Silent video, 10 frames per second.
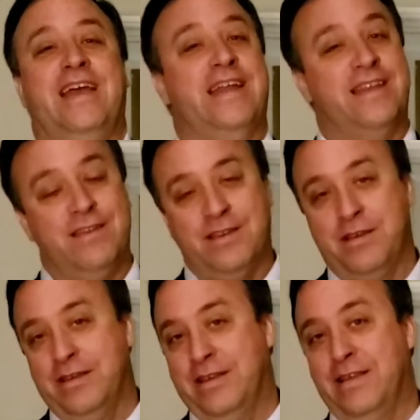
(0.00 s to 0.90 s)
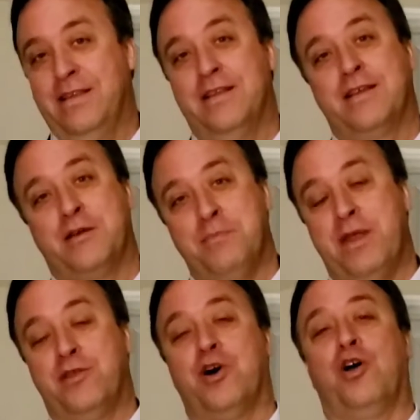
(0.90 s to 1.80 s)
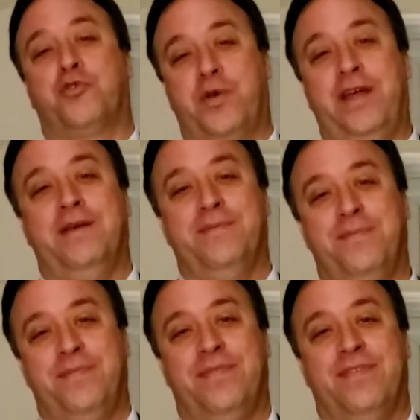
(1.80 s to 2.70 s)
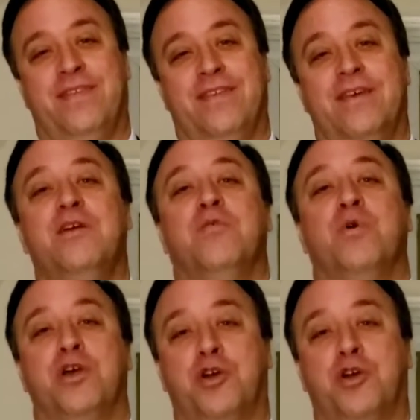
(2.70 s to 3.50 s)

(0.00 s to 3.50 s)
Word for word: He didn't commit adultery when